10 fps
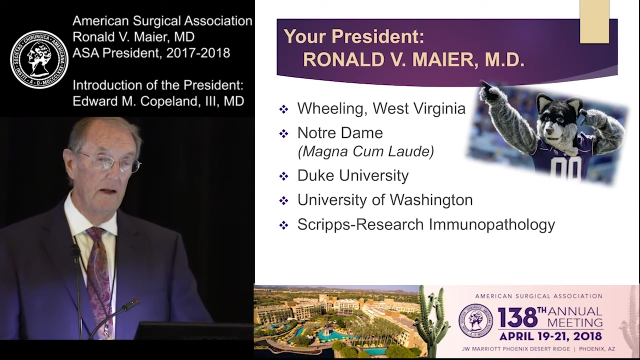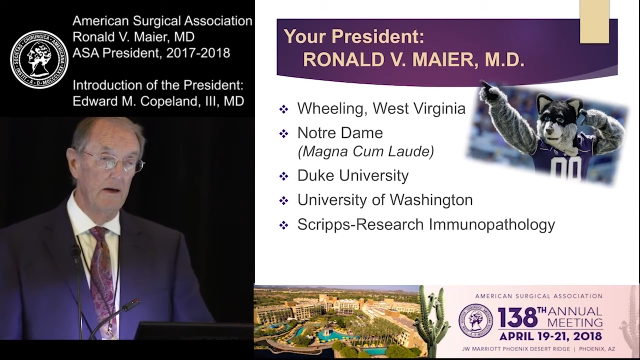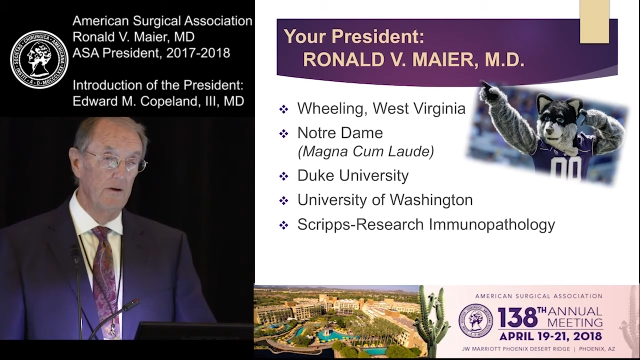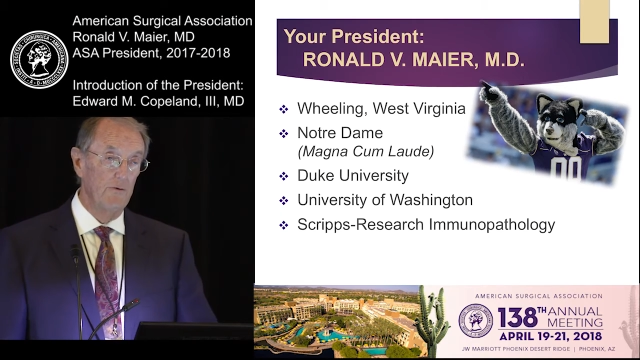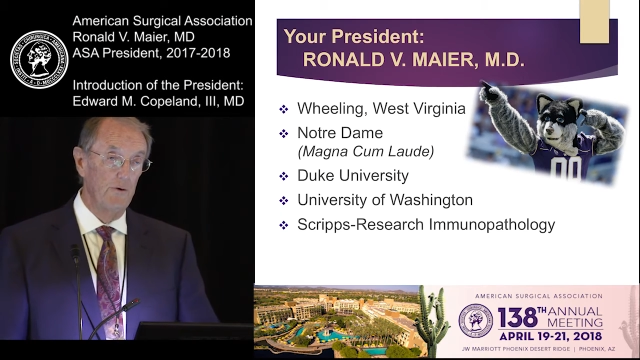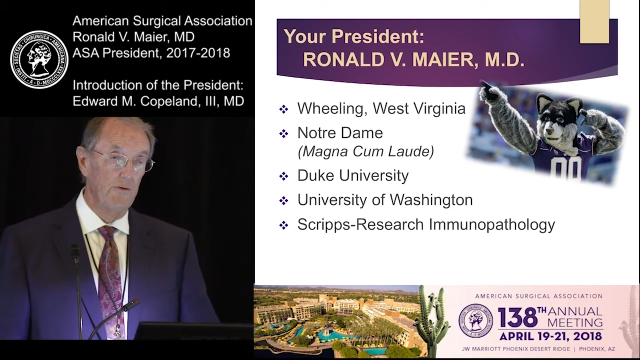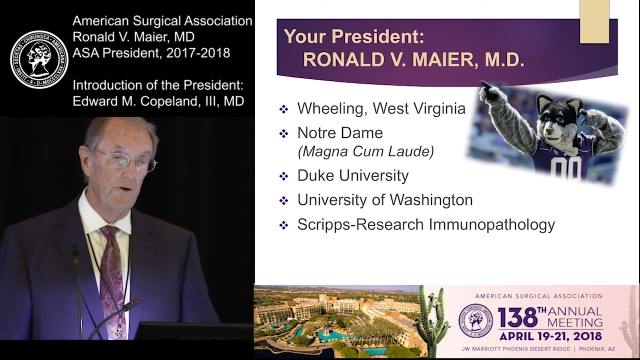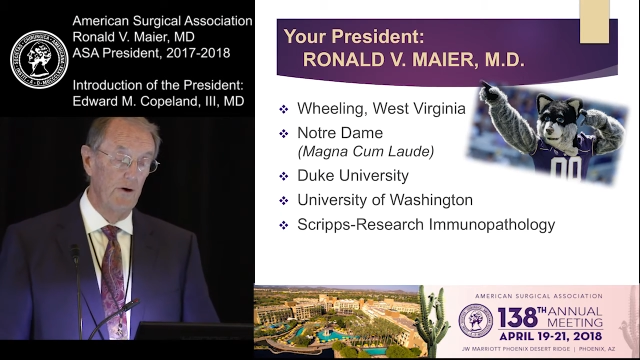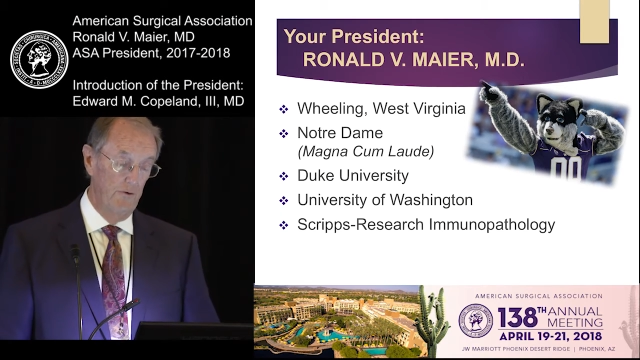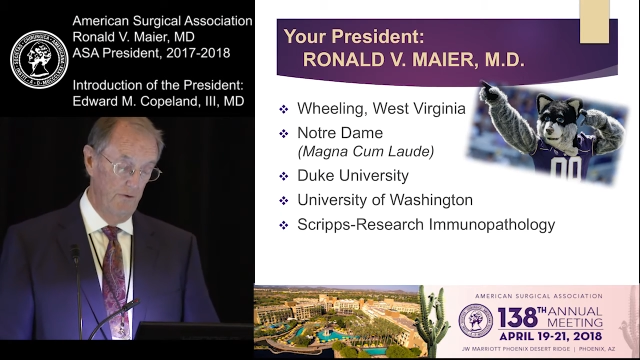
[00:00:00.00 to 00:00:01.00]
did his
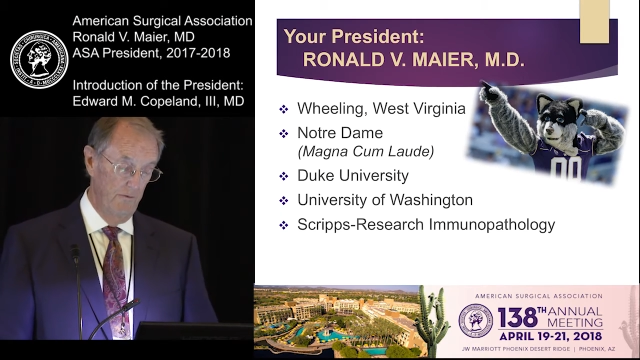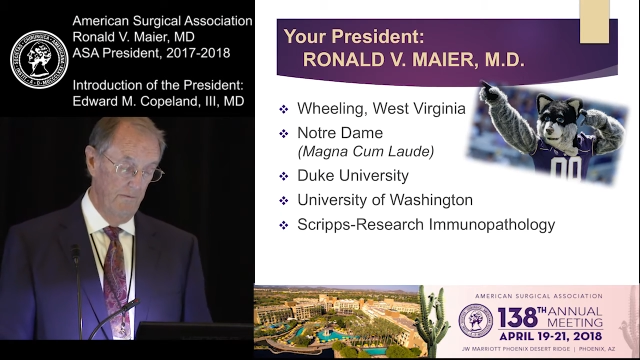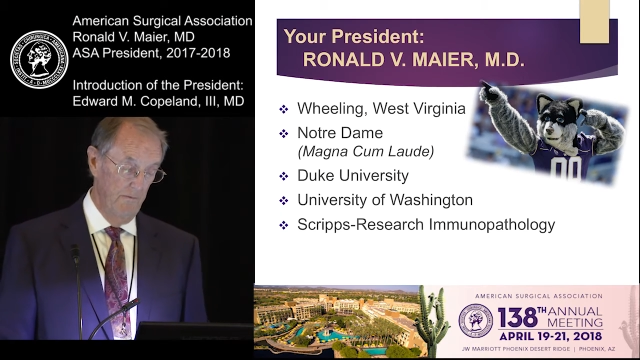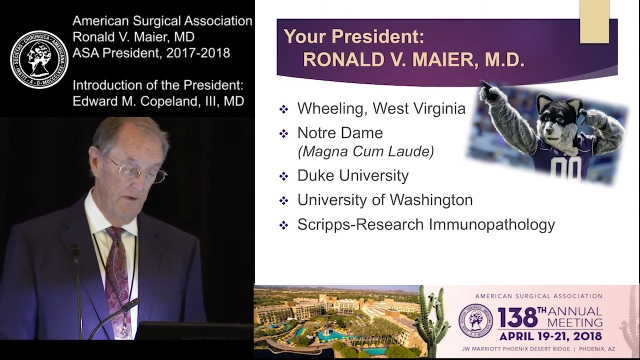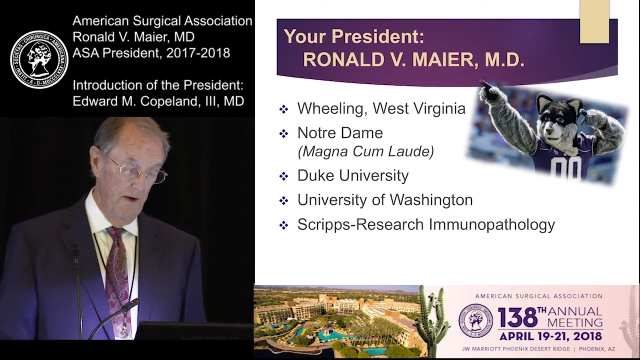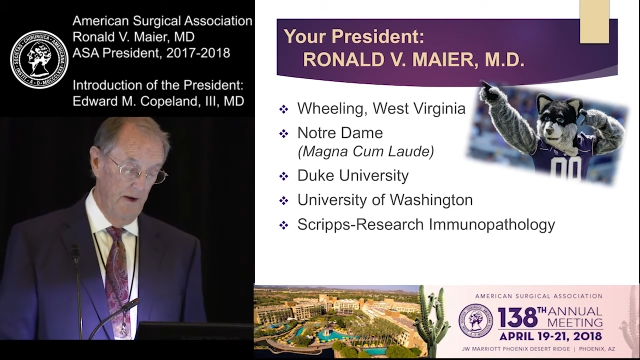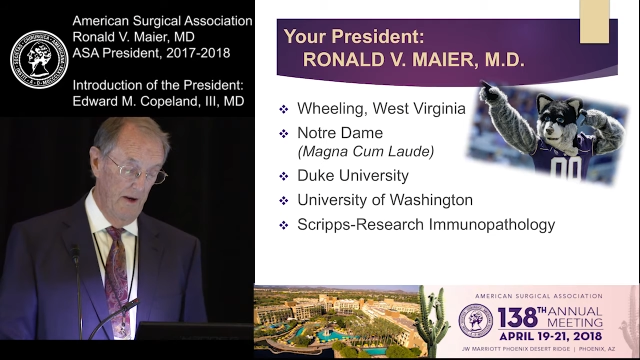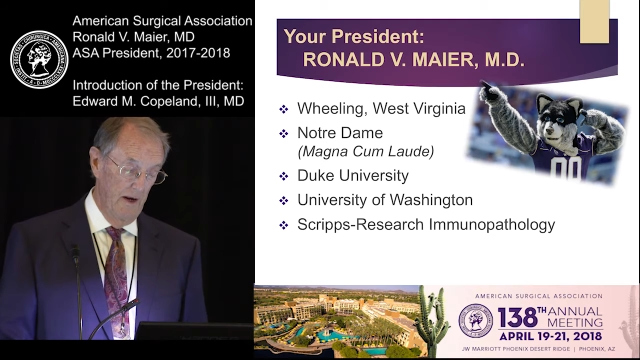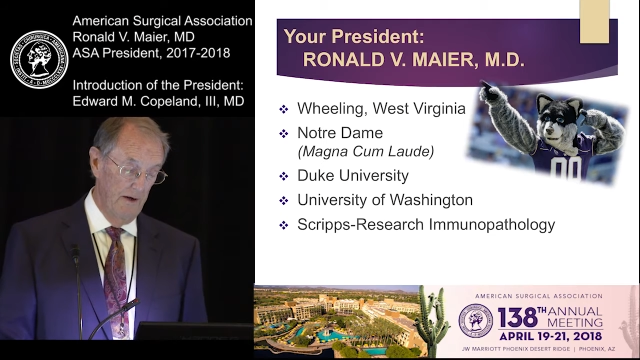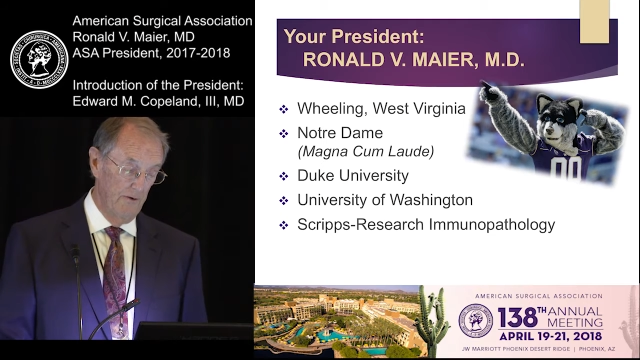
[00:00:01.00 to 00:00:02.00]
research
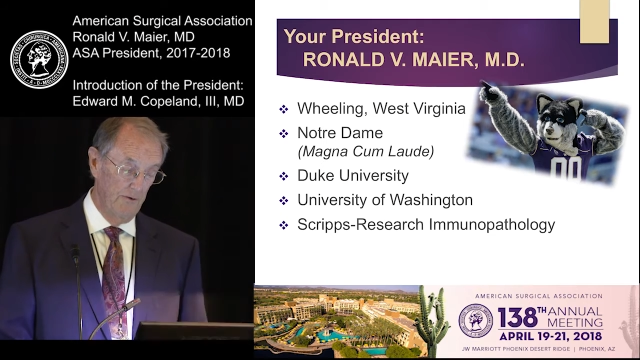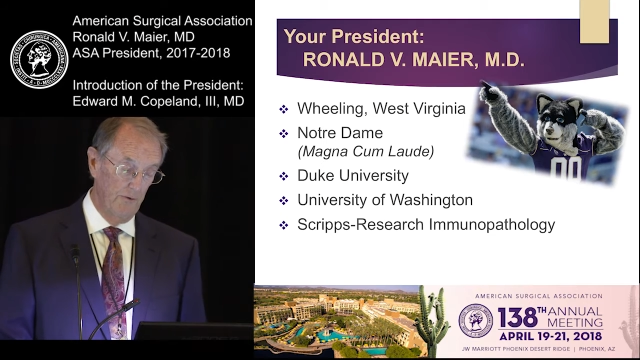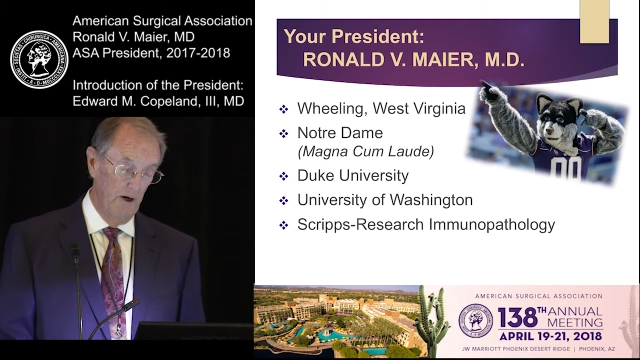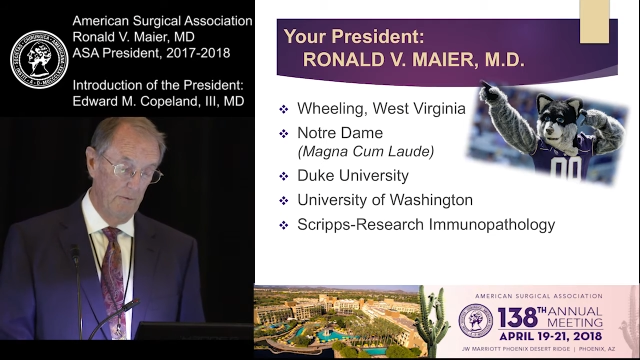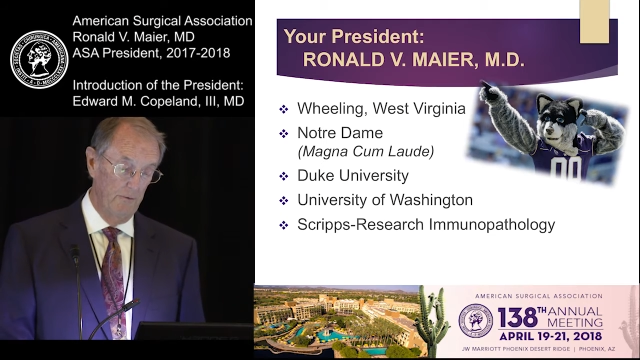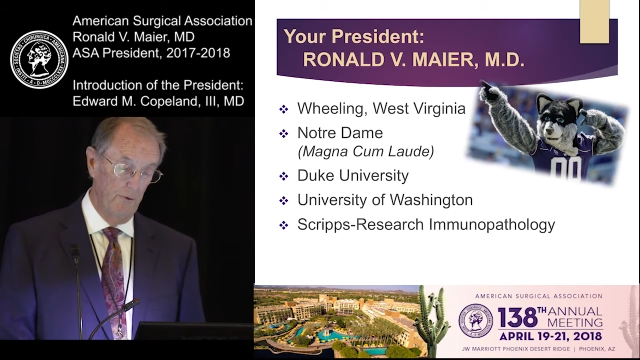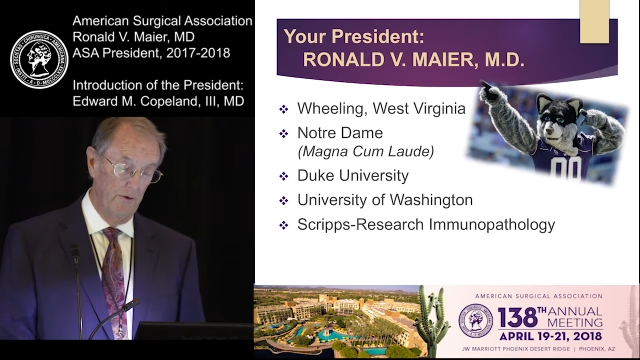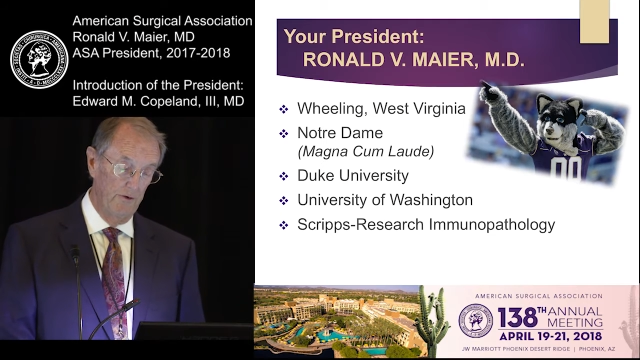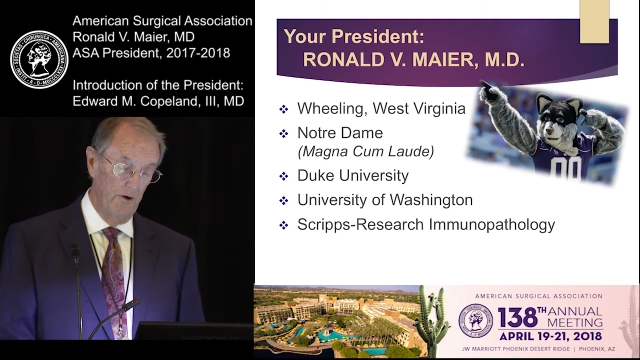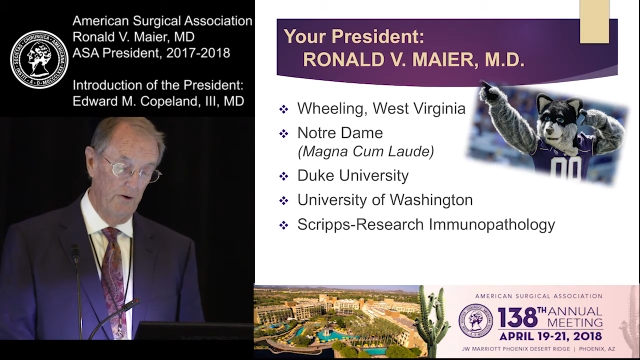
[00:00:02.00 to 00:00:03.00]
at the Scripps
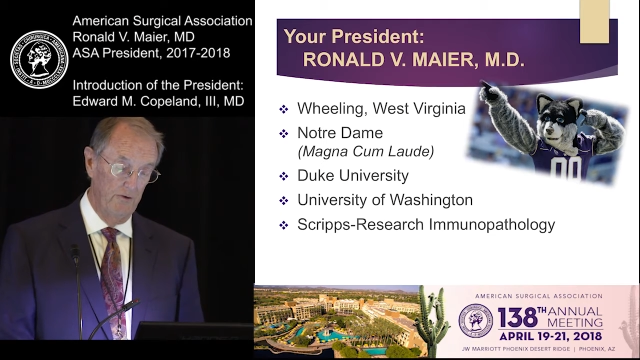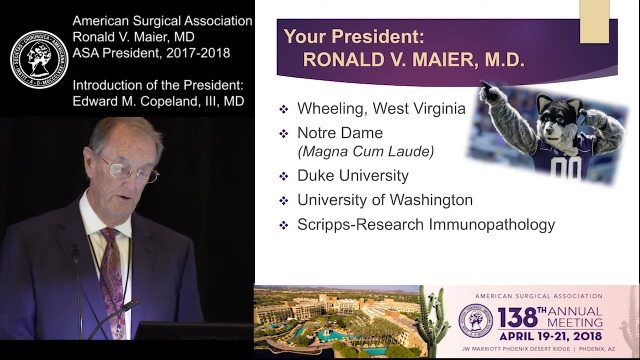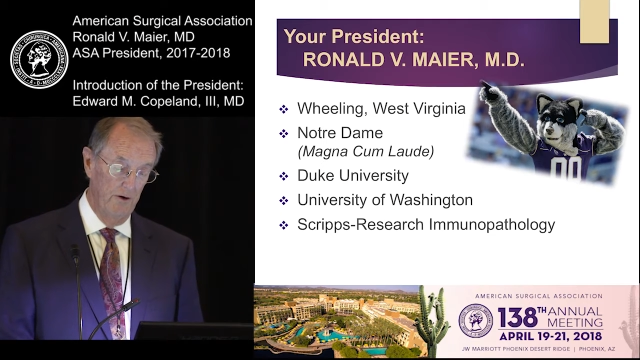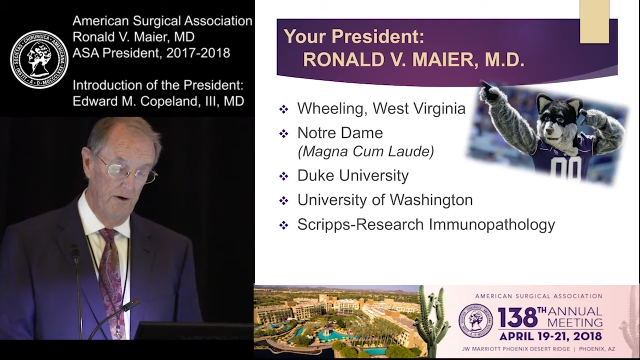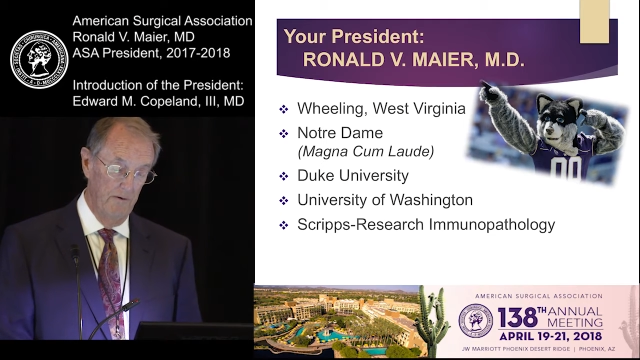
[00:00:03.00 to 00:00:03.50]
Research